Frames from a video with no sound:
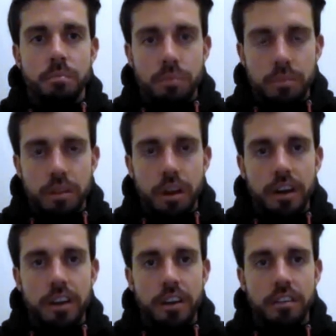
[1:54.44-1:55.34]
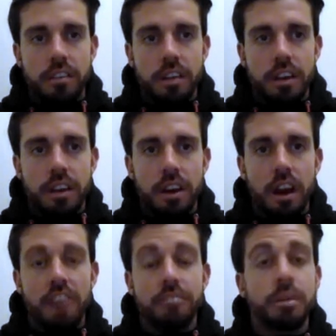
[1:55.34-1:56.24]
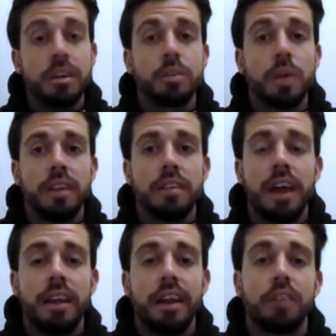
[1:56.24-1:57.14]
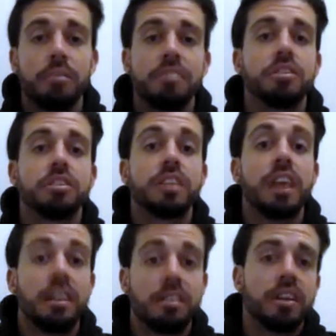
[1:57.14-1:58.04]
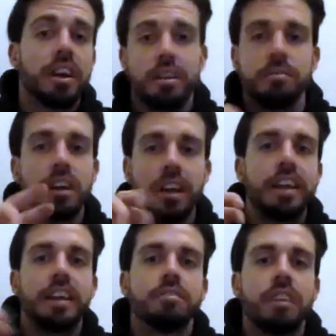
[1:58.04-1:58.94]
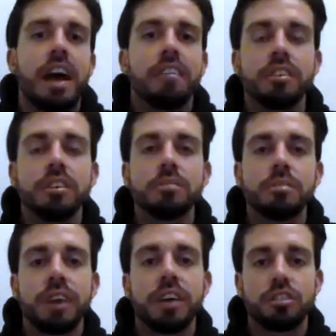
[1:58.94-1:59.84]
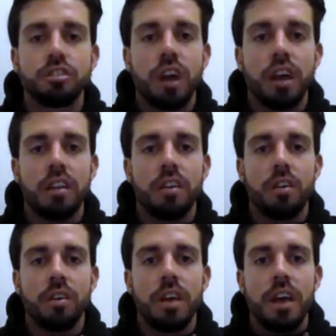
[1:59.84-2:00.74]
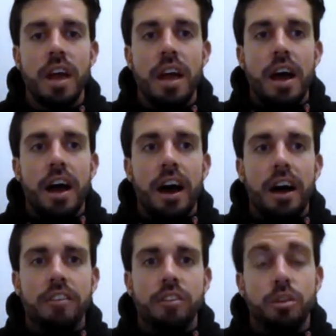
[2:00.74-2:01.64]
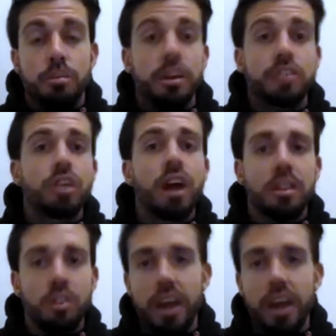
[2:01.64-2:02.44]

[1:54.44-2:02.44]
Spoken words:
started studying at Loughborough in 2010, and that was my first taste of like elite level professional triathlon. You know, the British Triathlon